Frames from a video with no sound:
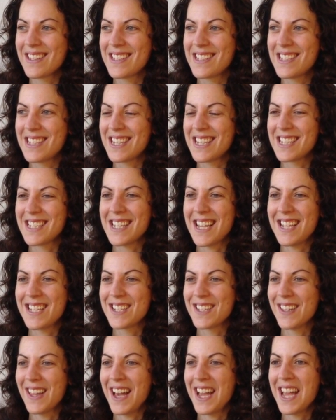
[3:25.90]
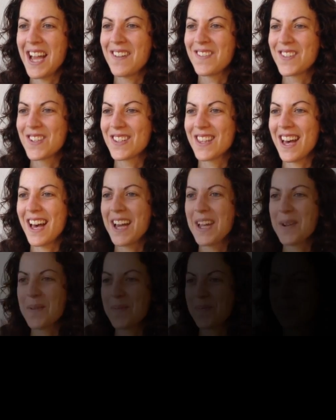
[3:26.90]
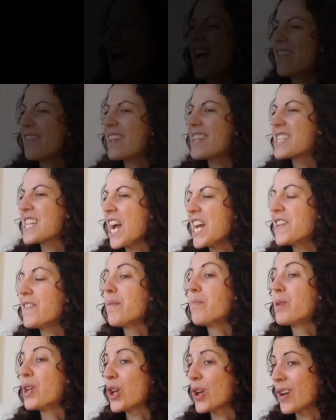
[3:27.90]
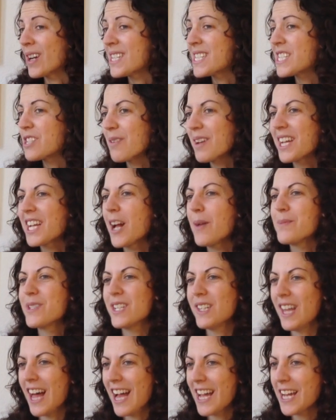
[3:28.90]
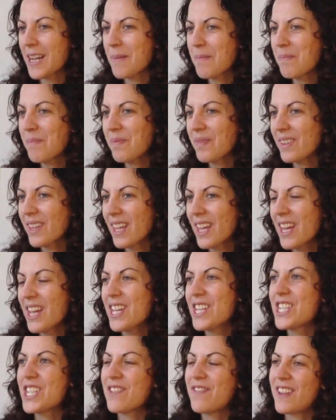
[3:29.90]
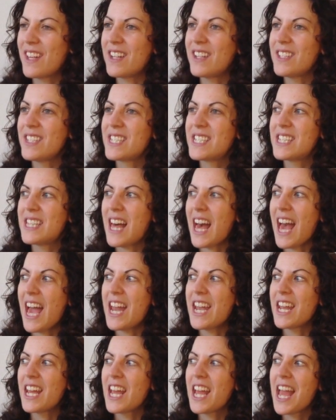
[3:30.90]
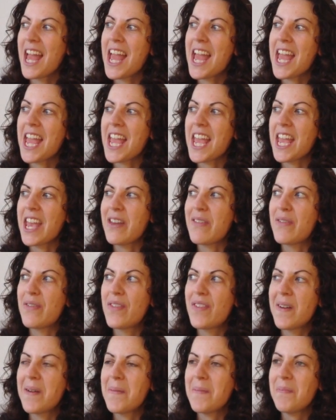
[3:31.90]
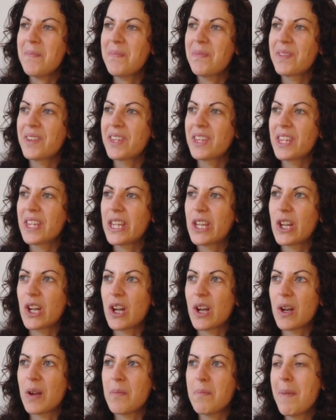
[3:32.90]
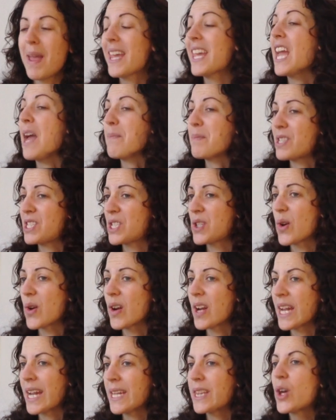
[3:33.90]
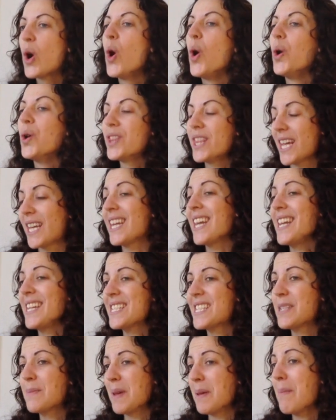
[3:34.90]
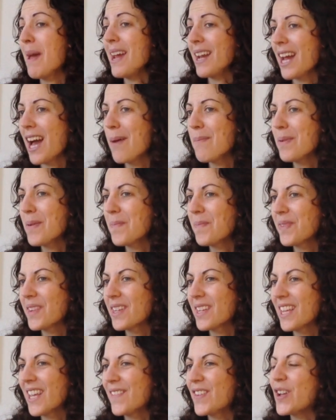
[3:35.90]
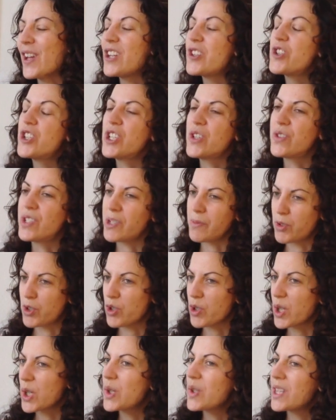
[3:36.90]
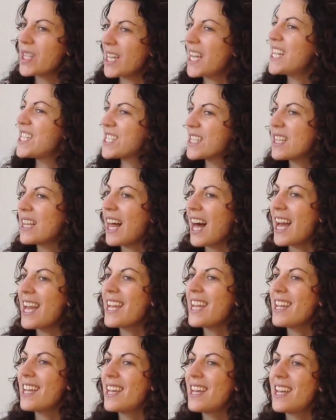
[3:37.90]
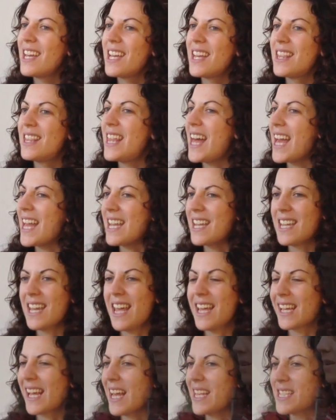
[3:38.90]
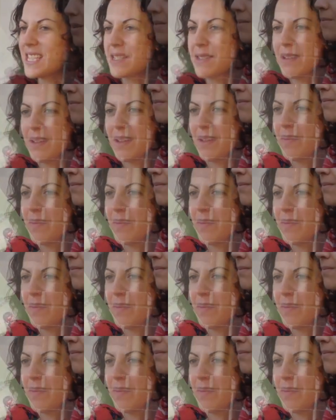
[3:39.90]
didn't intend to lie after that. Ivy is kind of a purist when it comes to lying. She feels that if you're making up a story, the whole thing needs to be made up. If you introduce some truth into the lie, then it gets